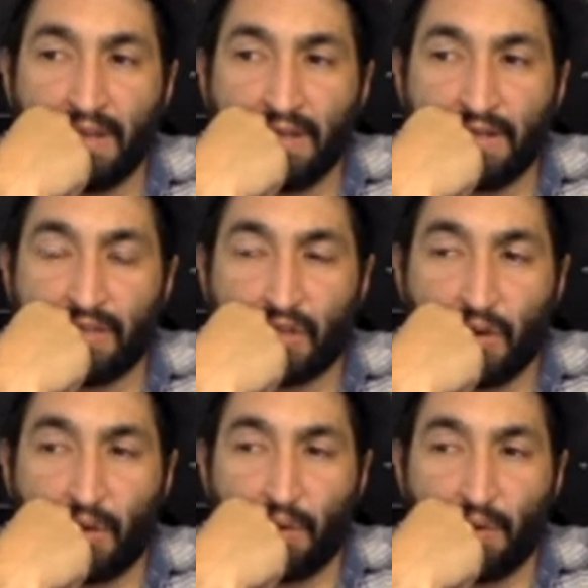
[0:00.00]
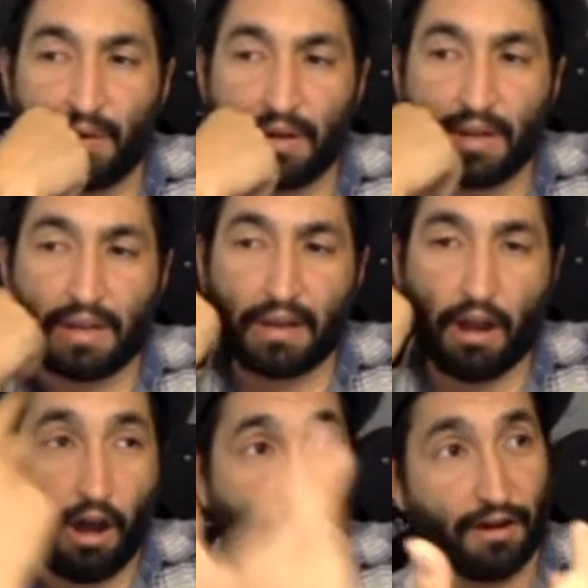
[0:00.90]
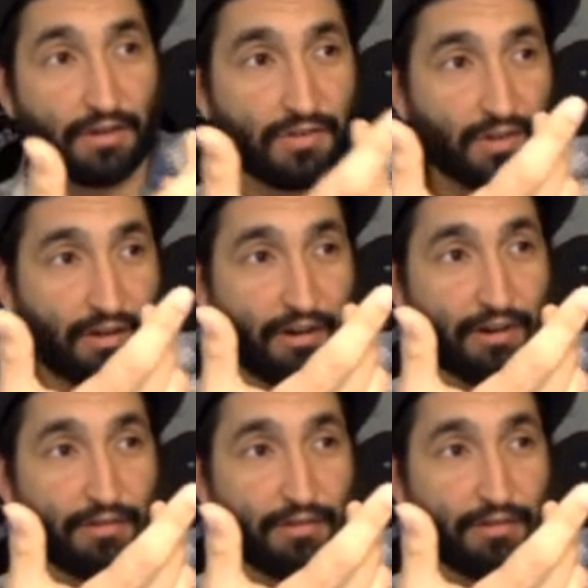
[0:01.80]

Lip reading: So ours are,